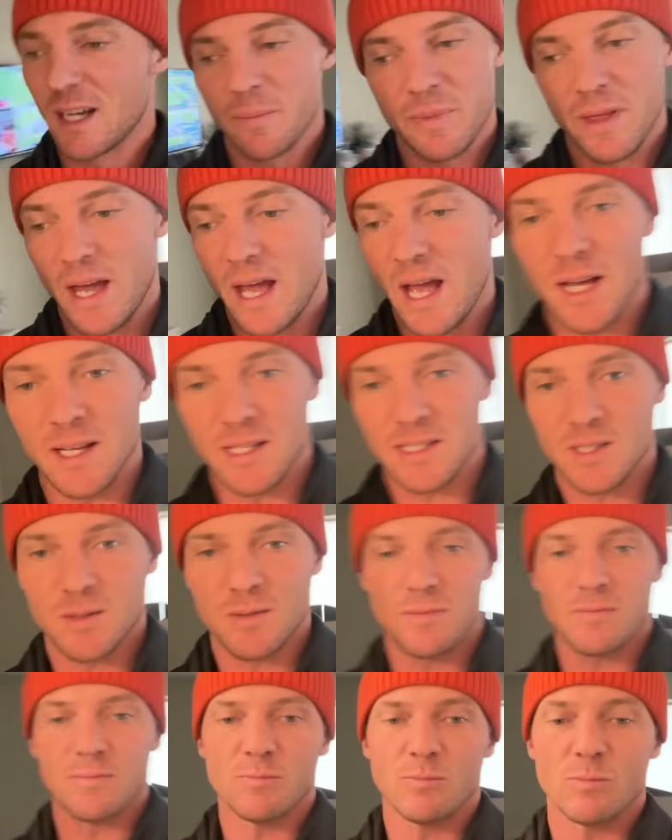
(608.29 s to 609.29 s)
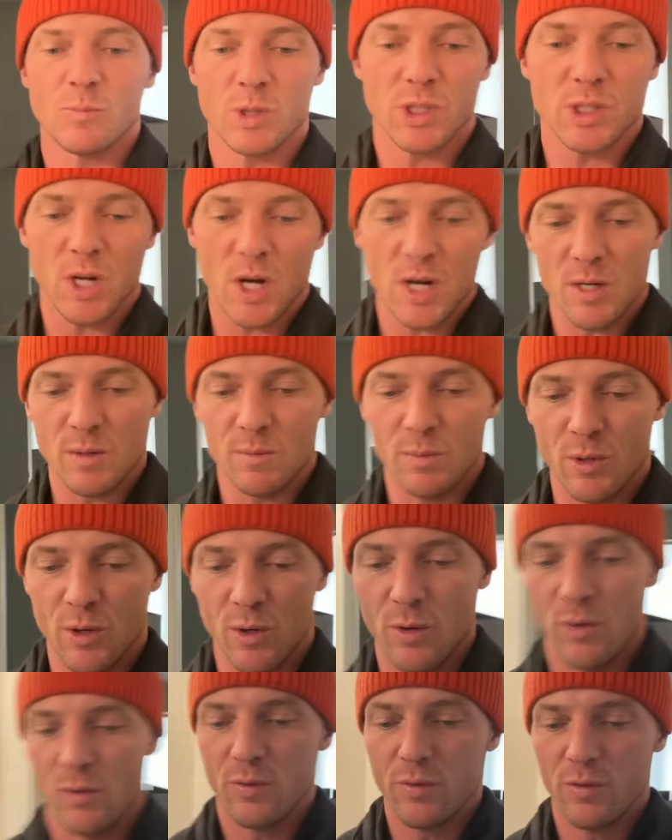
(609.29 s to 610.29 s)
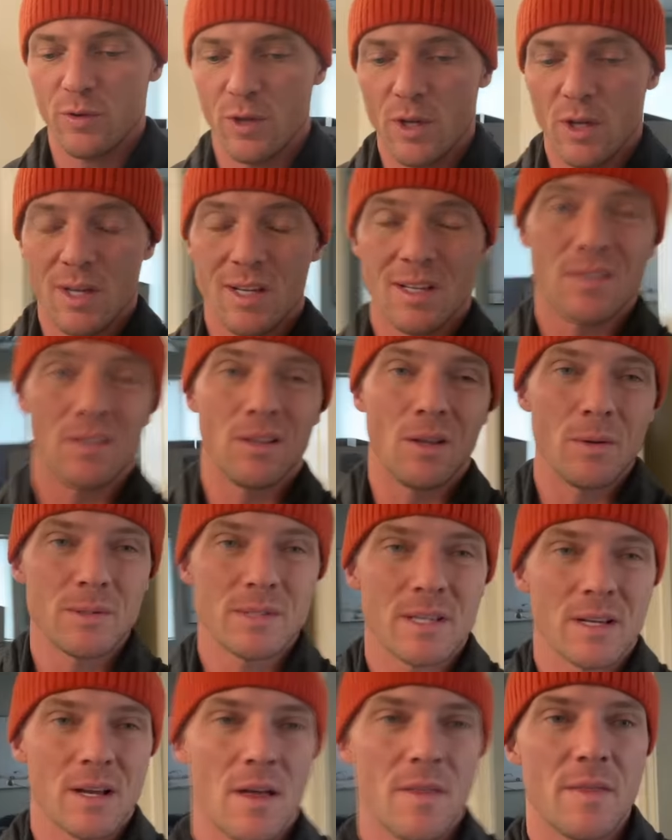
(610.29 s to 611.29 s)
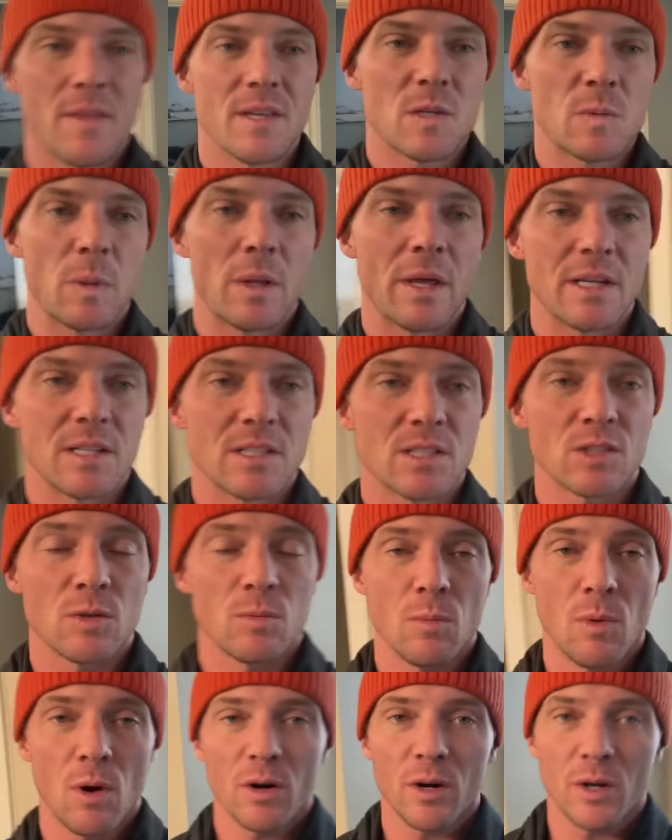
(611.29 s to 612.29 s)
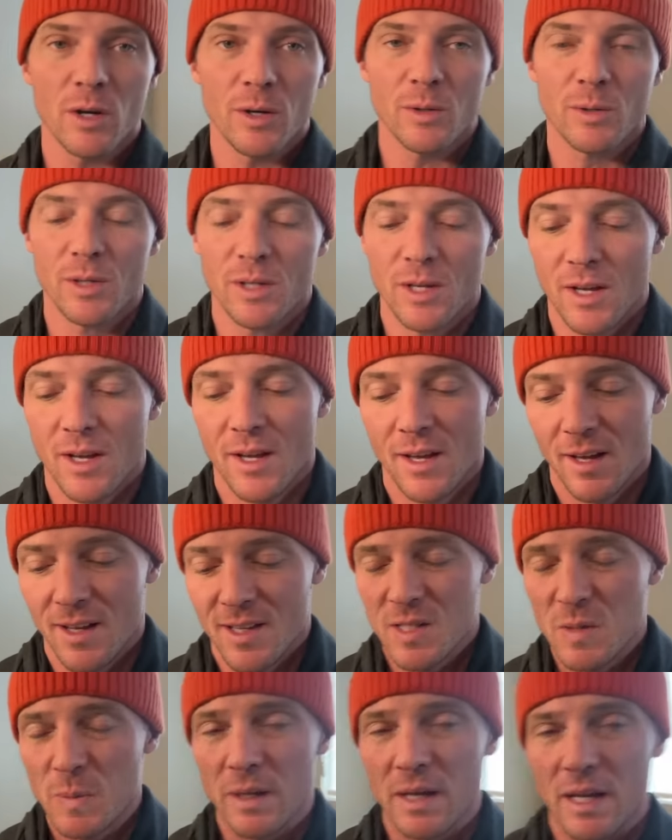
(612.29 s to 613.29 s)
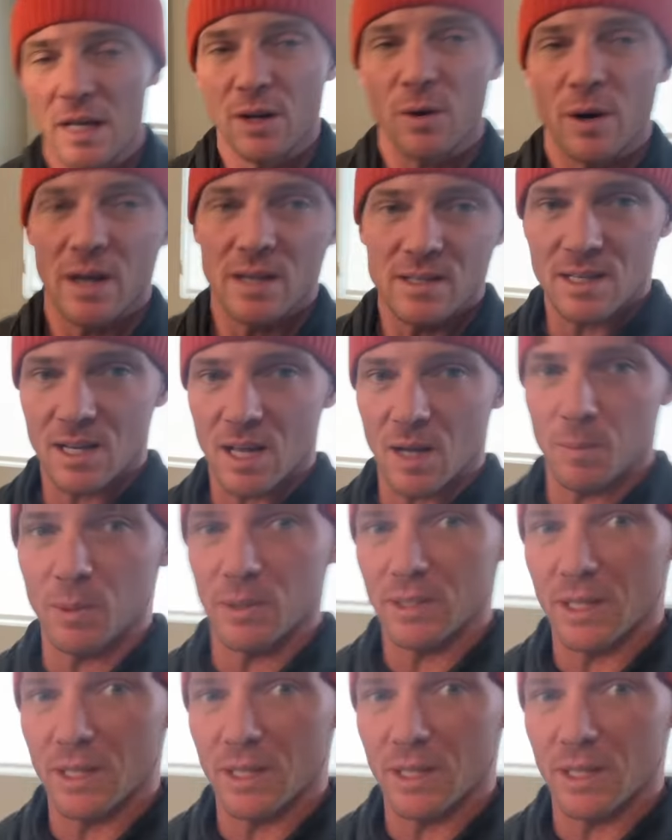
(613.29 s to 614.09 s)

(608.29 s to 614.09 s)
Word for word: up the house. We're starting to move. Closing on this place tomorrow. It's been a crazy couple